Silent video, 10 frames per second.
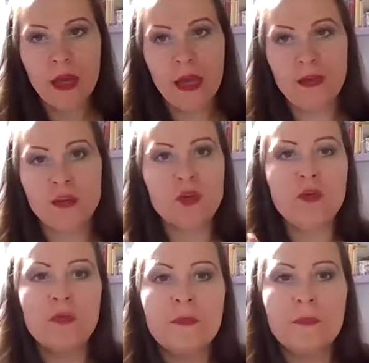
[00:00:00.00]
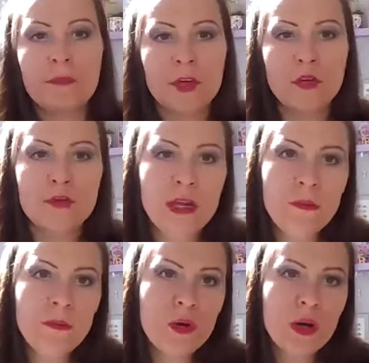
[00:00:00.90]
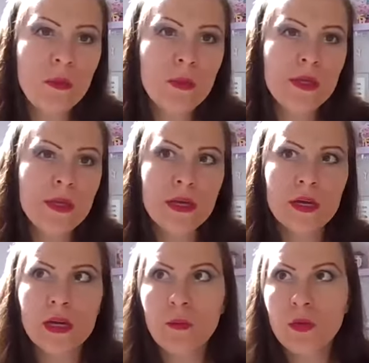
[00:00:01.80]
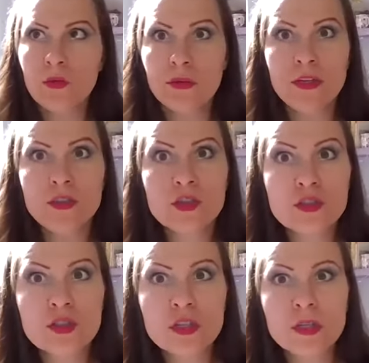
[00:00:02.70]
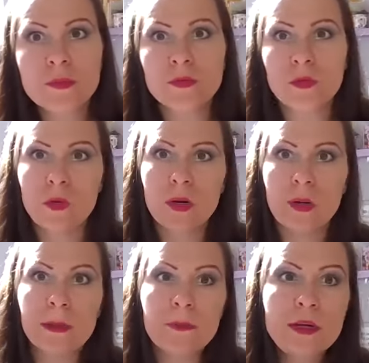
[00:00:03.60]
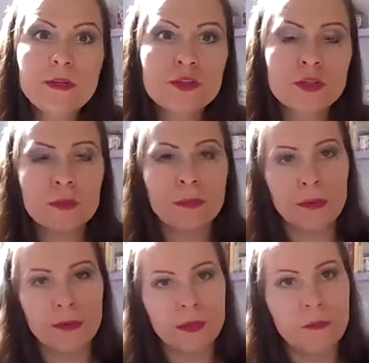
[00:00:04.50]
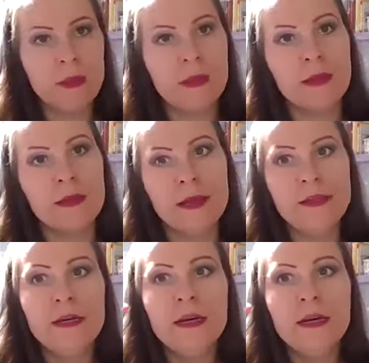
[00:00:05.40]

and you've you've done probably a couple of internships or an apprenticeship and something like that